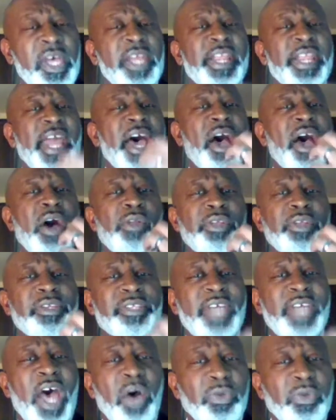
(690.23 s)
Not only
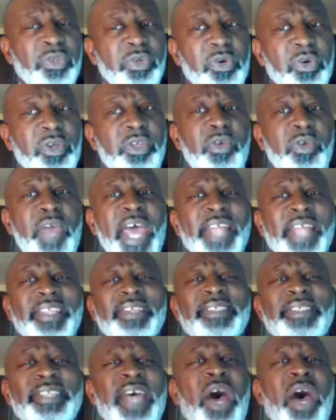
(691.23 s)
talk to her, you have to
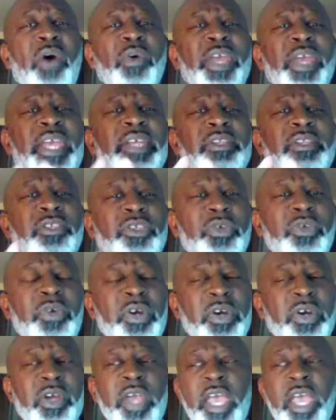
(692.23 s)
talk into
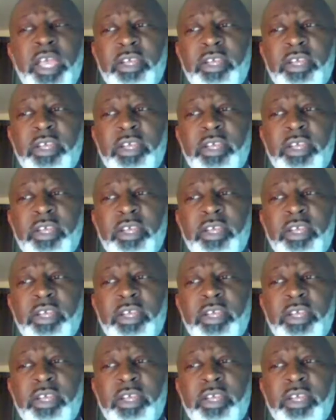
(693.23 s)
her.